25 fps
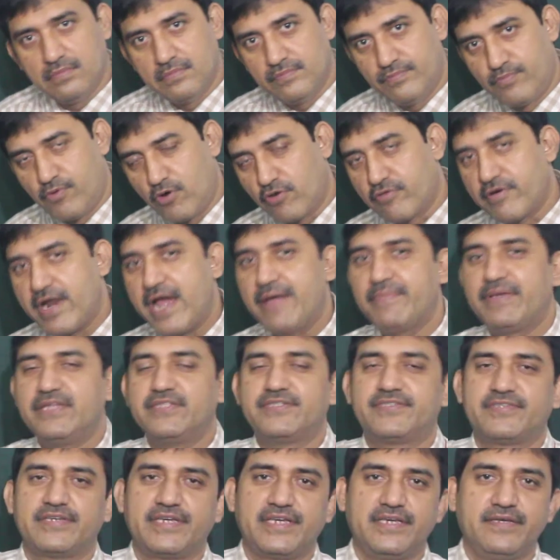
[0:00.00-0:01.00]
program in
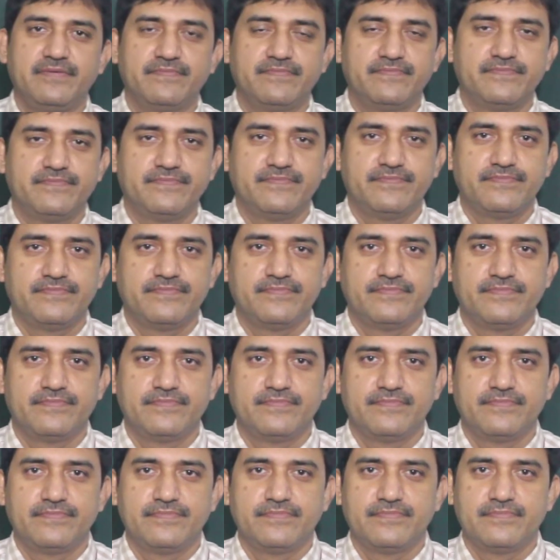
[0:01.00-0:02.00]
C,
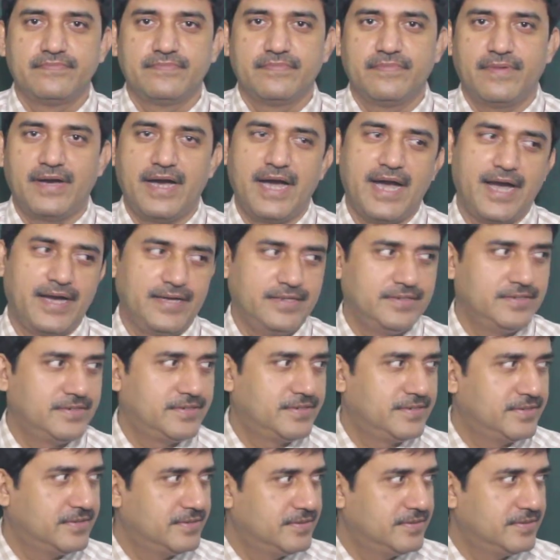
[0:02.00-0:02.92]
and